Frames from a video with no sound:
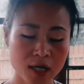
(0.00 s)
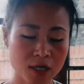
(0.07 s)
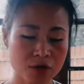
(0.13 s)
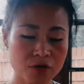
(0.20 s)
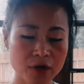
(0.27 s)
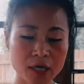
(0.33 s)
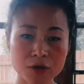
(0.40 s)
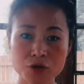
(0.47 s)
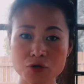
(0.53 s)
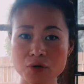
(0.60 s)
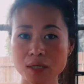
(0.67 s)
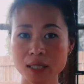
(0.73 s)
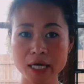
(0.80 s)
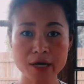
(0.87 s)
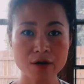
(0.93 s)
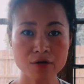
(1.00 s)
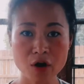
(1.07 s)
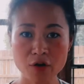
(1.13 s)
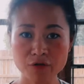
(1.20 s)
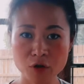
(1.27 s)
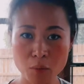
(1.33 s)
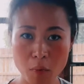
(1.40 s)
you can do a layer of
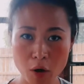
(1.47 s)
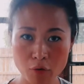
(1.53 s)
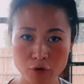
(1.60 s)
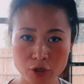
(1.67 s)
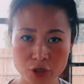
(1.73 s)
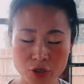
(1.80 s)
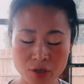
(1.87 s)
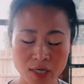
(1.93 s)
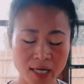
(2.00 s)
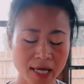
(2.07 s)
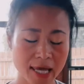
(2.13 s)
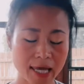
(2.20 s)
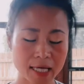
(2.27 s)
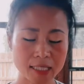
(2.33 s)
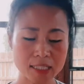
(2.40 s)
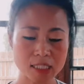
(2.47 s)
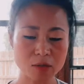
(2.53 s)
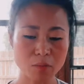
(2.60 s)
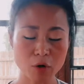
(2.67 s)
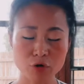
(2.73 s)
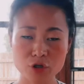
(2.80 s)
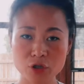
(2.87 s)
the mulch and
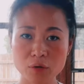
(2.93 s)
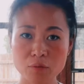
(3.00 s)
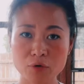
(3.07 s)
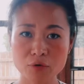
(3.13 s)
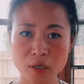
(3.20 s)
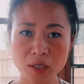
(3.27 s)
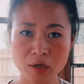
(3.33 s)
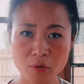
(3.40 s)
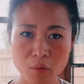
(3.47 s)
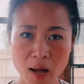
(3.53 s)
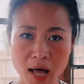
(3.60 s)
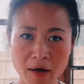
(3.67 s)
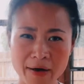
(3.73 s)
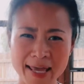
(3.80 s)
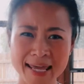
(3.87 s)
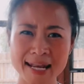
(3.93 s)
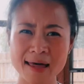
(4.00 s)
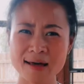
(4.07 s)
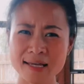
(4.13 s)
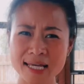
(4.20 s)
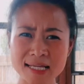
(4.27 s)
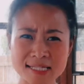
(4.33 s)
mulch them really well and
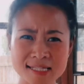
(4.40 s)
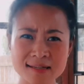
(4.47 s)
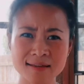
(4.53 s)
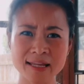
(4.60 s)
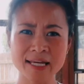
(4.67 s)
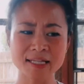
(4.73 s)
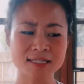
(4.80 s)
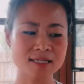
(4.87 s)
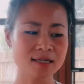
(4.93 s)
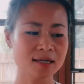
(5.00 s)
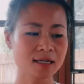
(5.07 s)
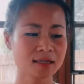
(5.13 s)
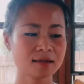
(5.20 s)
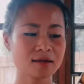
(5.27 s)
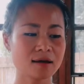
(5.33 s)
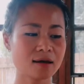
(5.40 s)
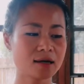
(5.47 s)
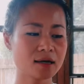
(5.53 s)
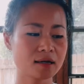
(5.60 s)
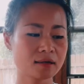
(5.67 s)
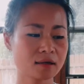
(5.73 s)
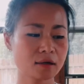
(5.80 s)
insulate the,